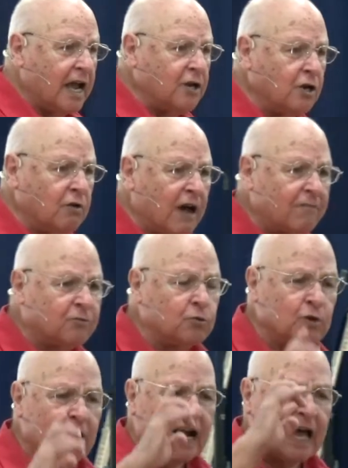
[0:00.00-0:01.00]
and you have to
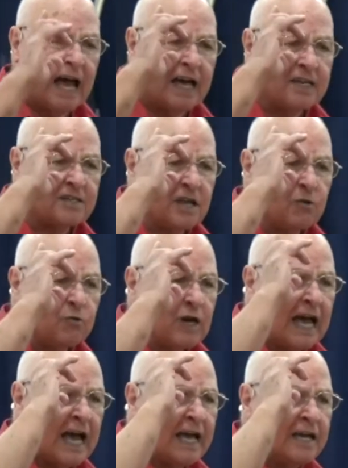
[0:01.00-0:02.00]
realize and
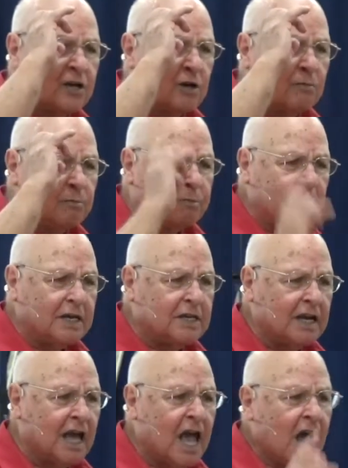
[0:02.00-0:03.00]
rely
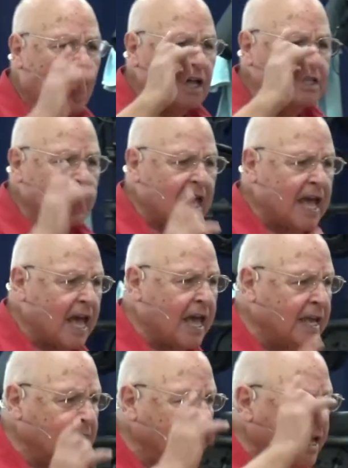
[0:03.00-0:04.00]
completely on the
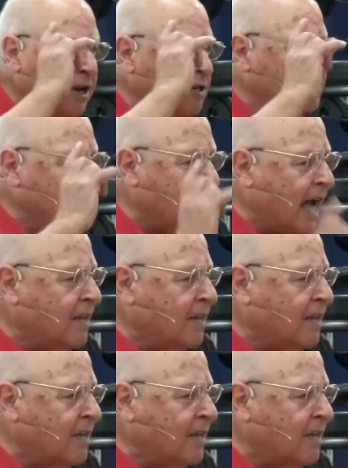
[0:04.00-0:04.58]
hand and on the